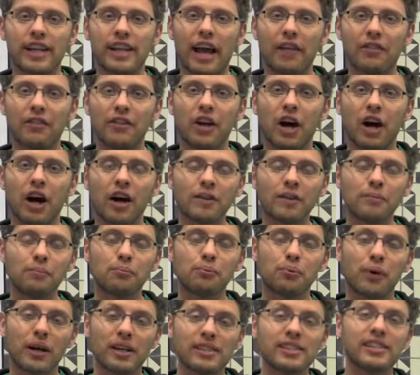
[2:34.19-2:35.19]
had the
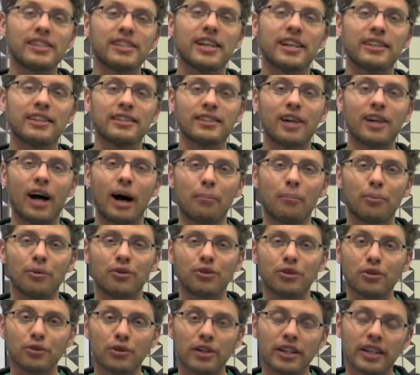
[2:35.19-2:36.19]
unprecedented
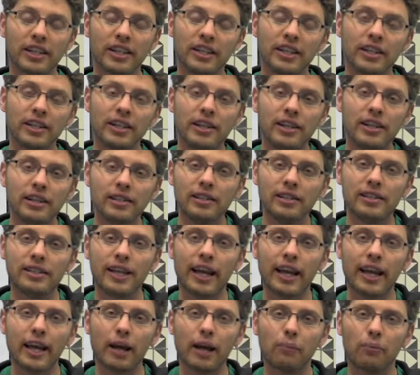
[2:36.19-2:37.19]
opportunity to
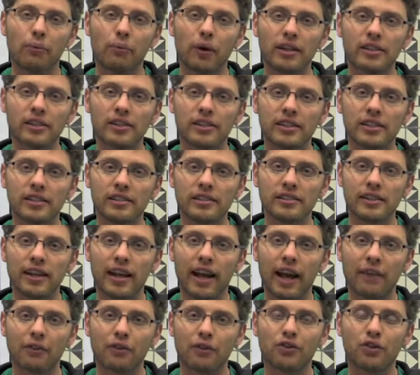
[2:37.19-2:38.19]
take up residence
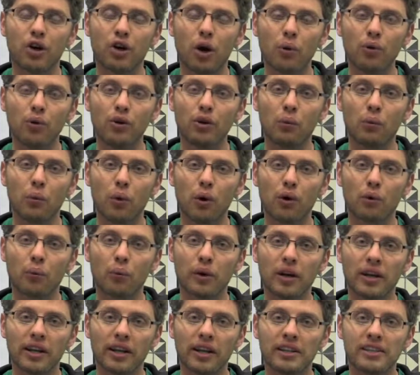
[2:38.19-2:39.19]
at the Tony
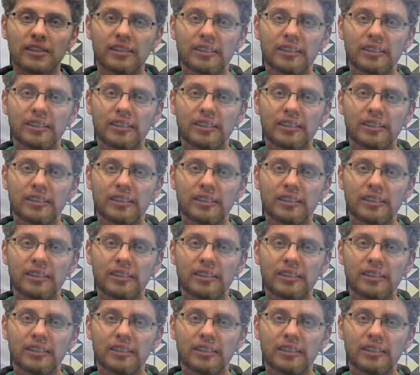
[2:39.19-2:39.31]
Award-winning